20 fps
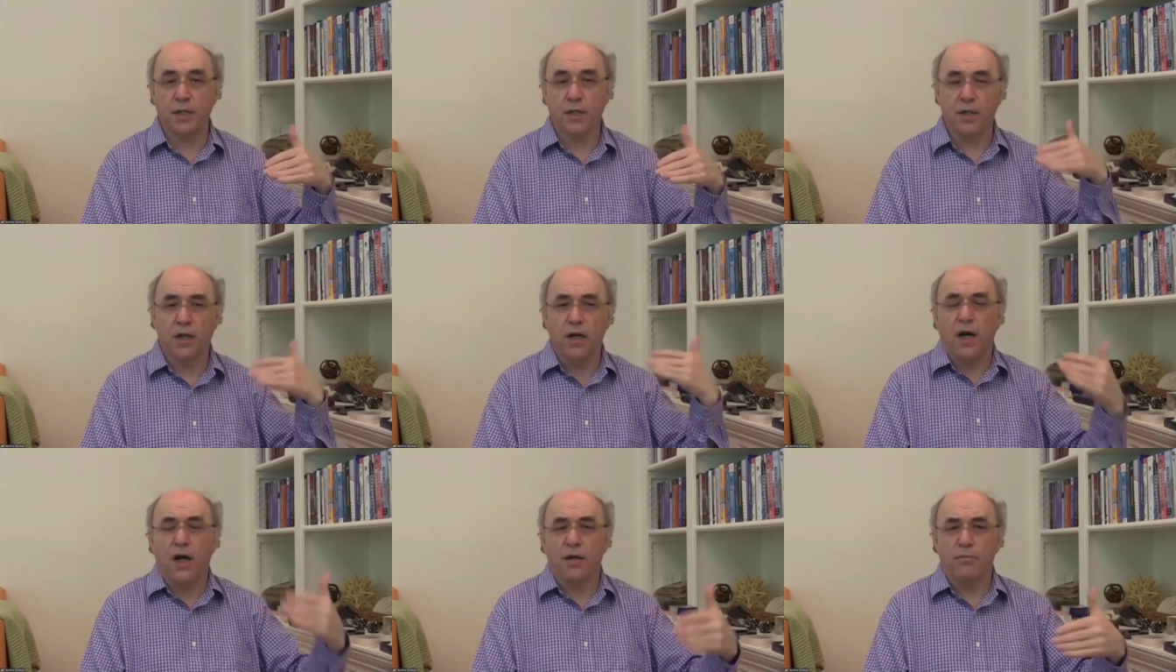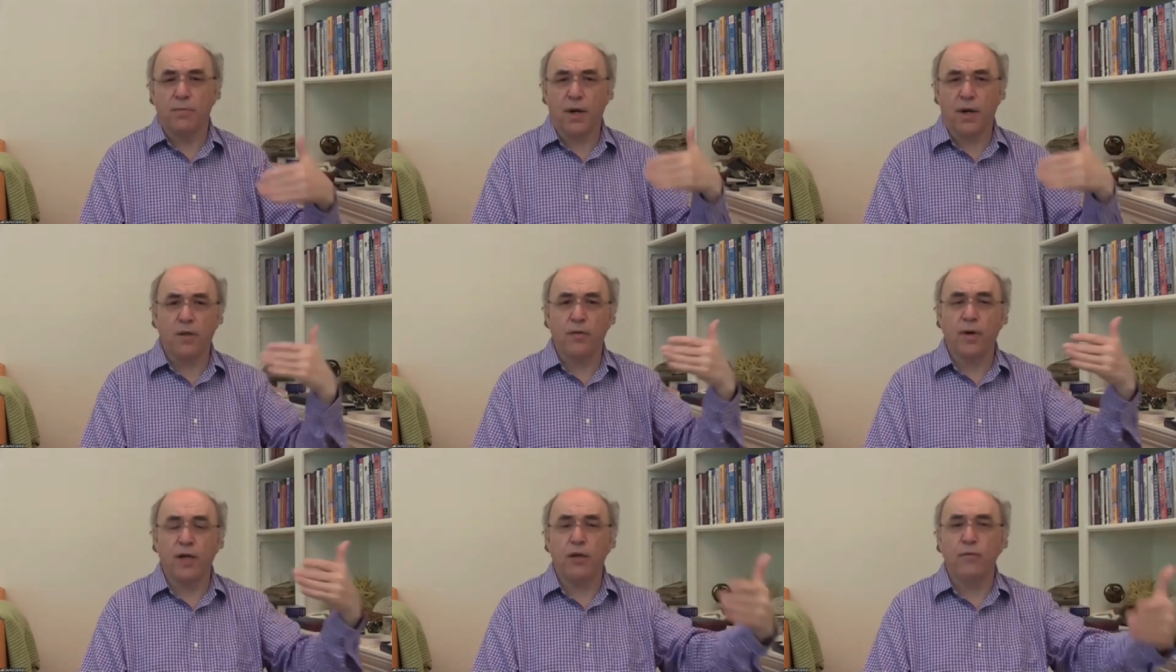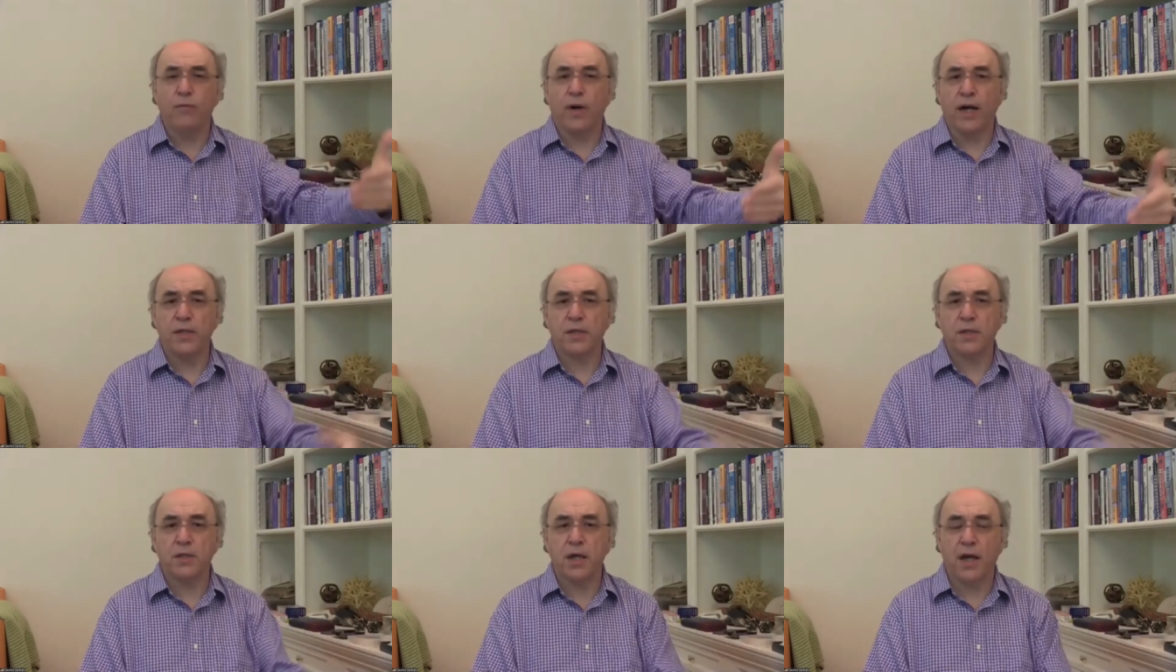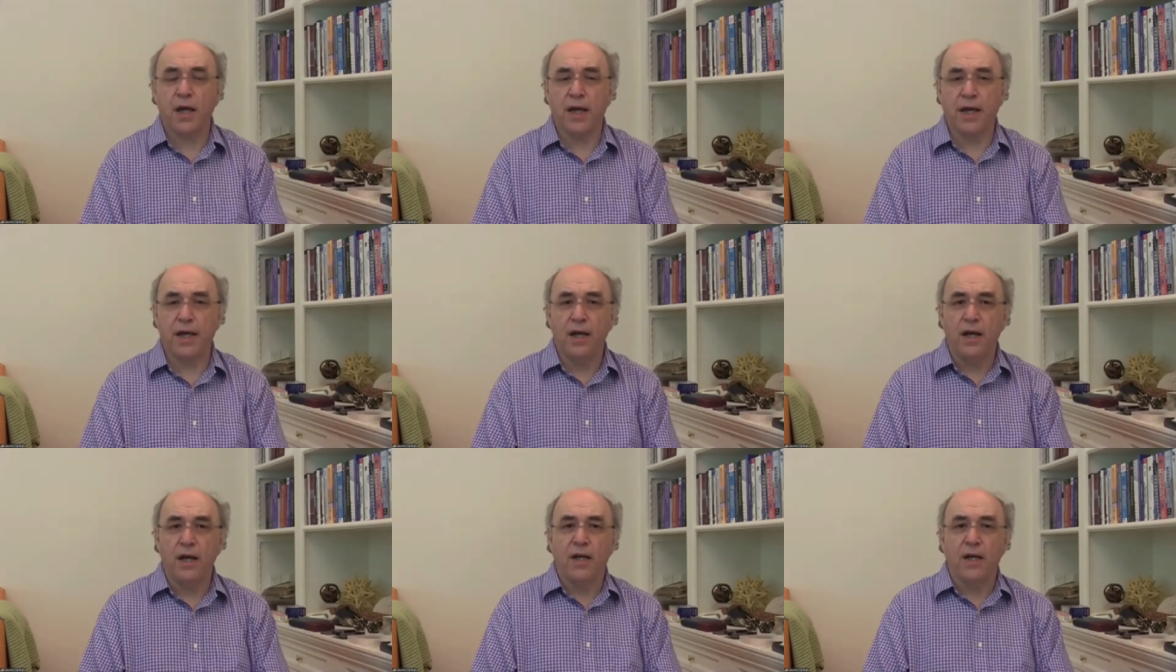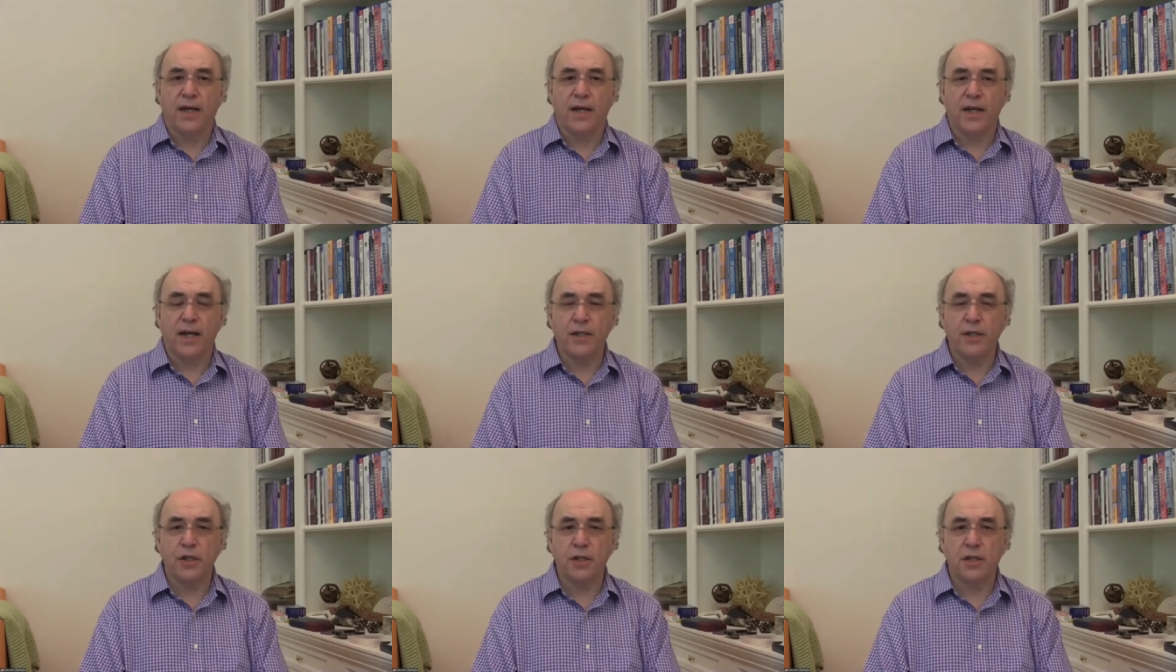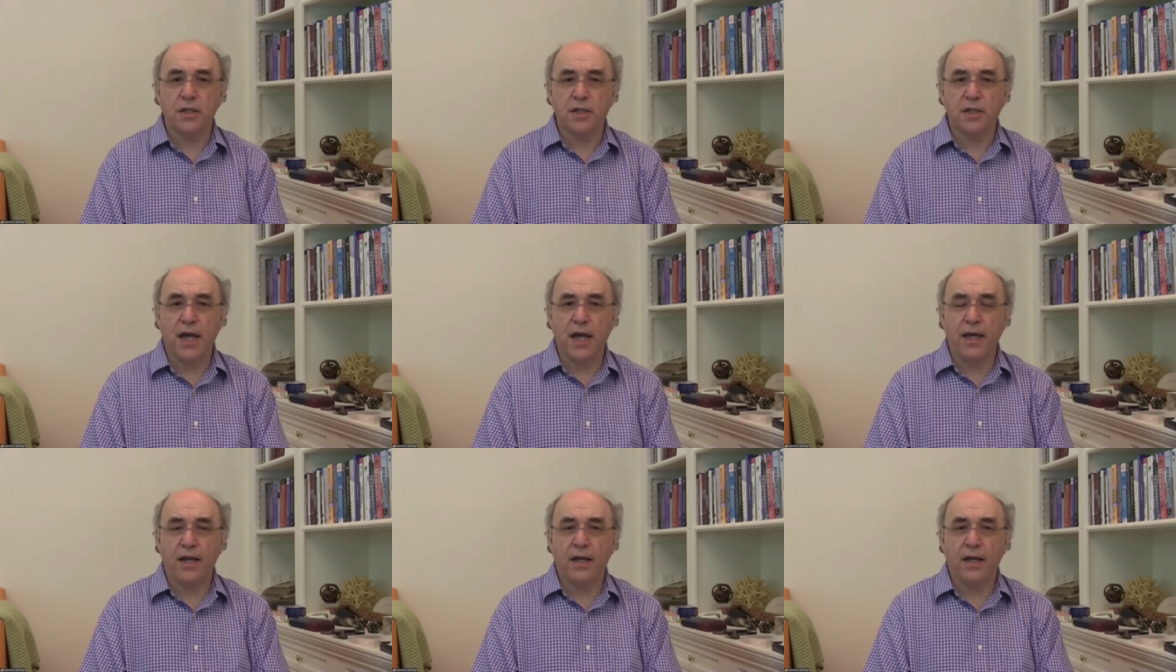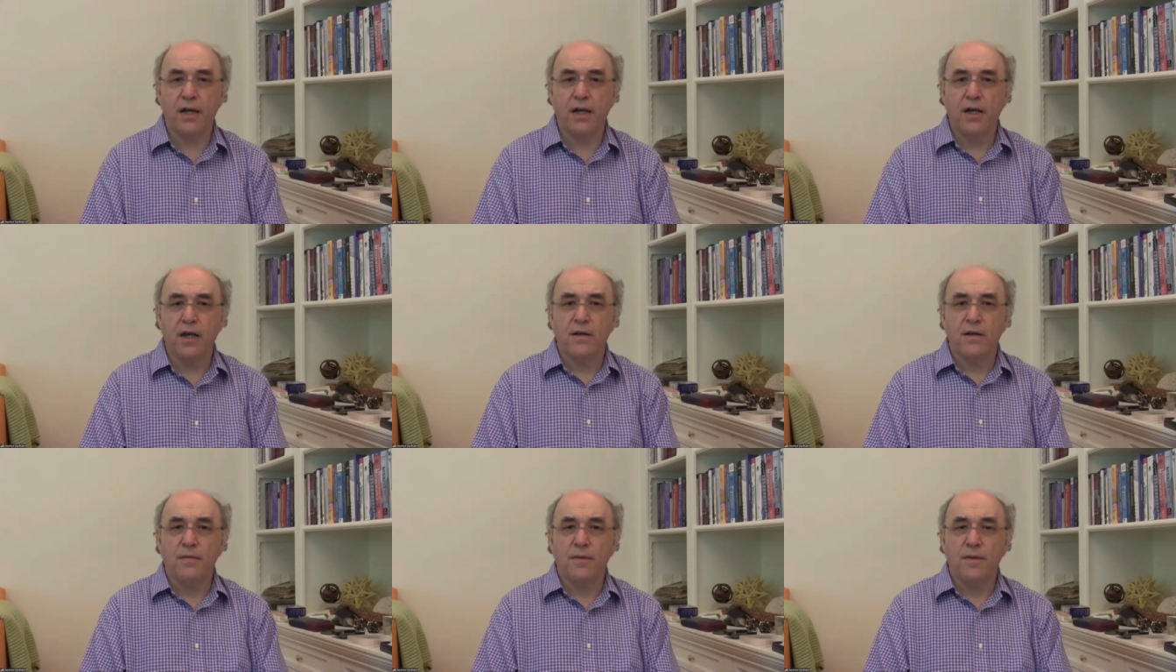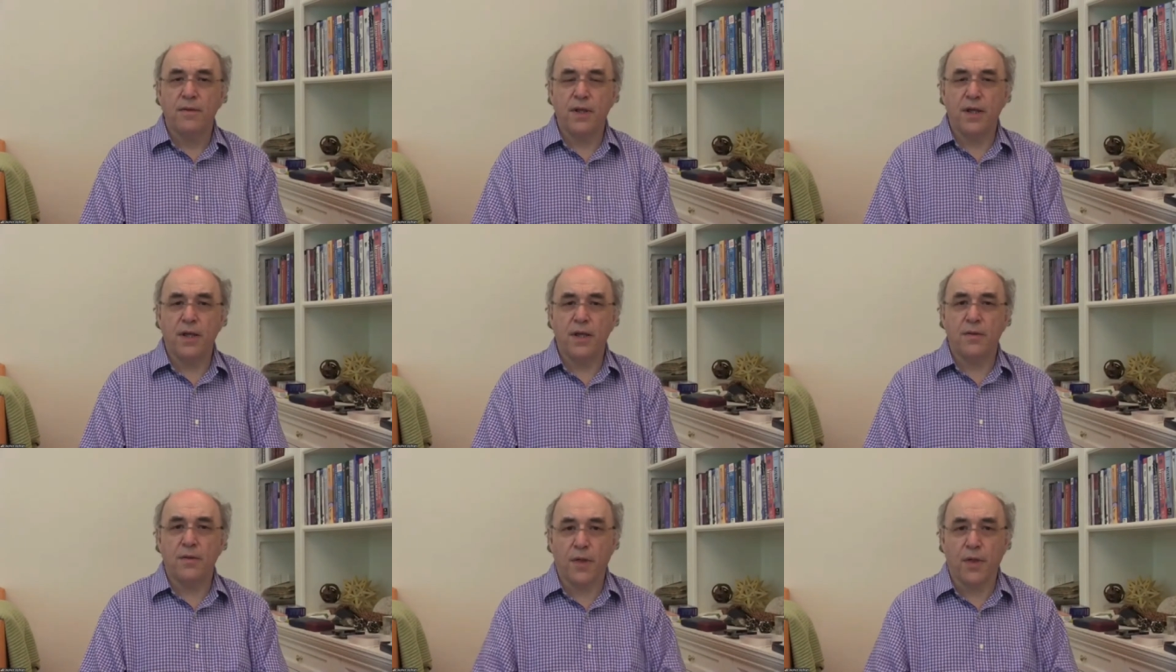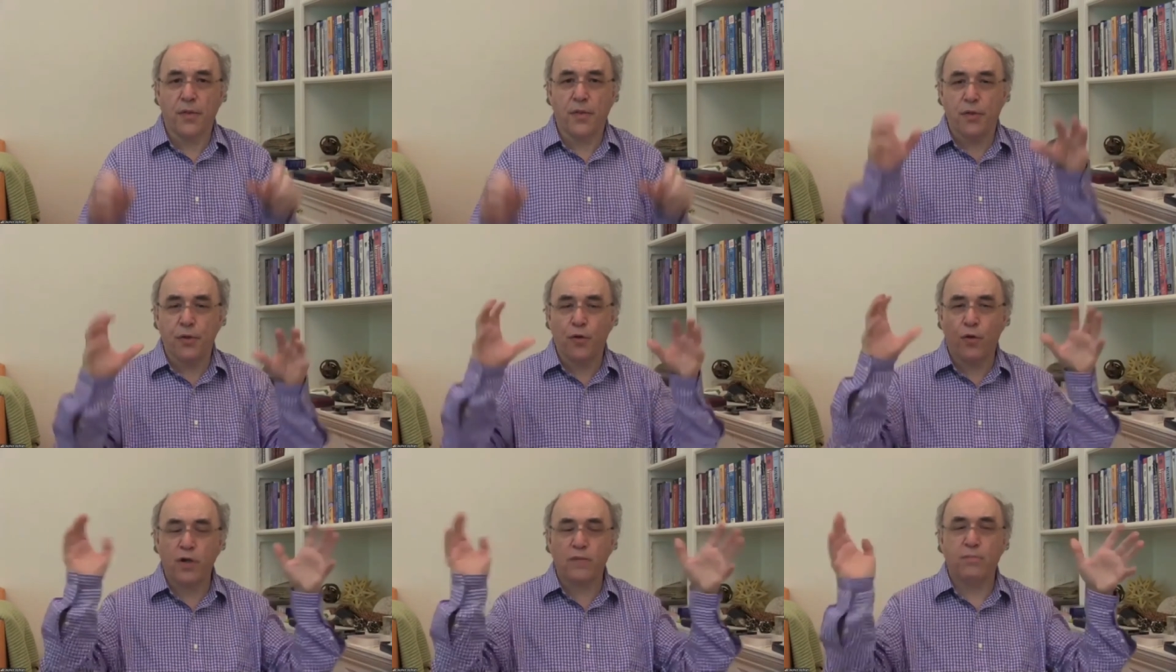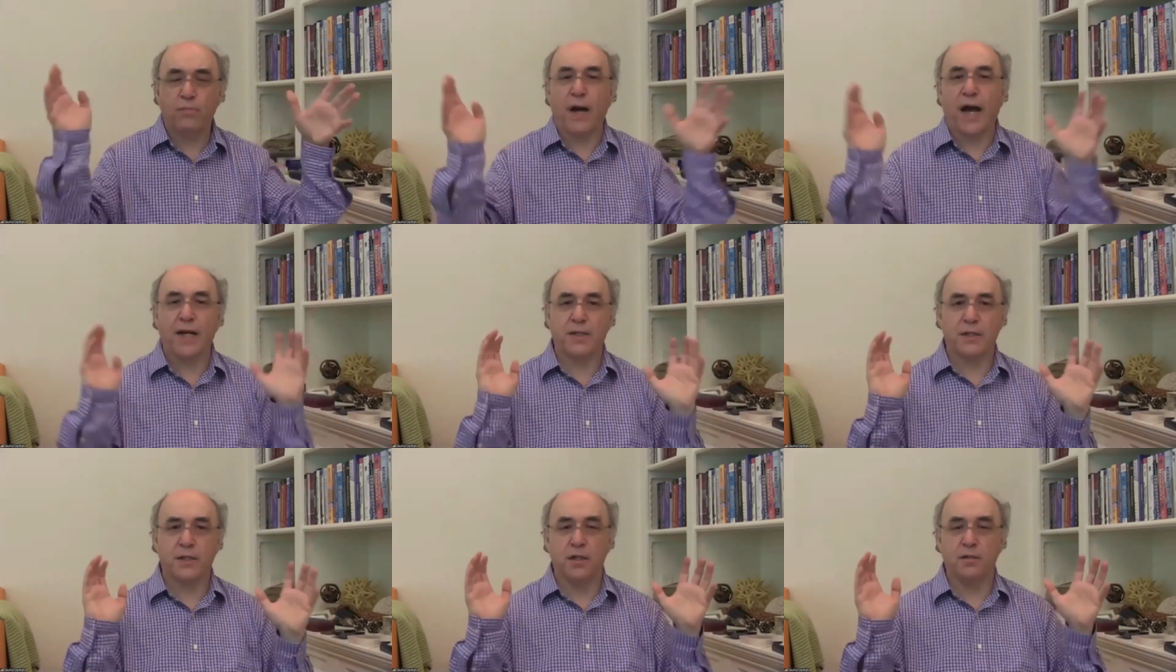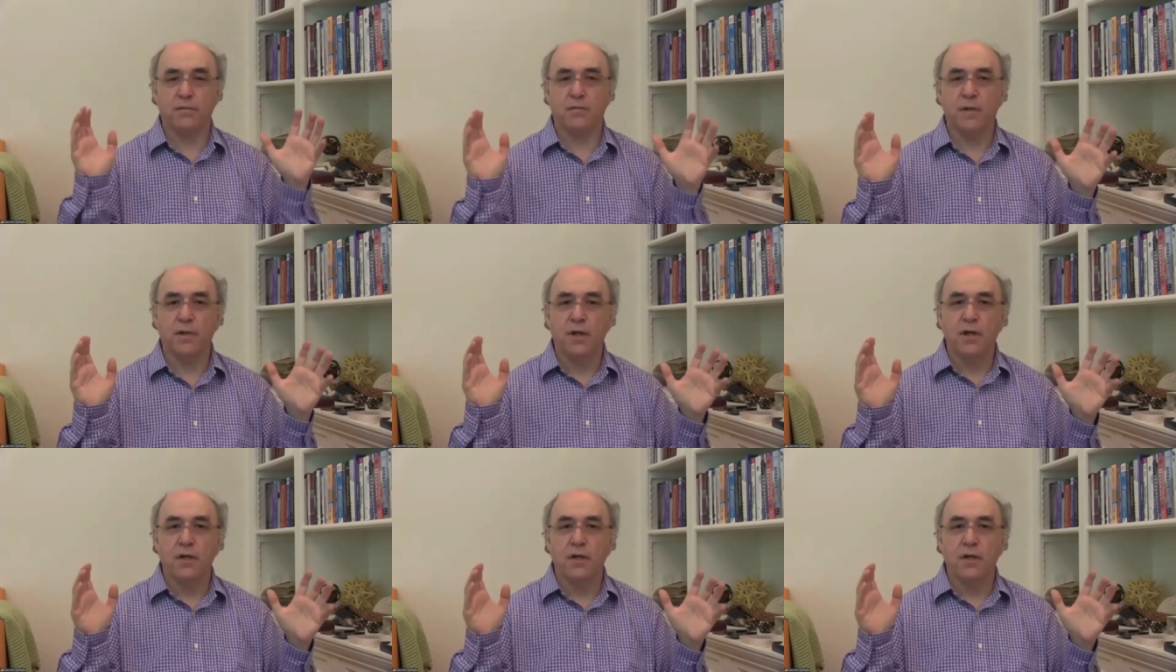And by the way, you might say, can I just take the thought pattern,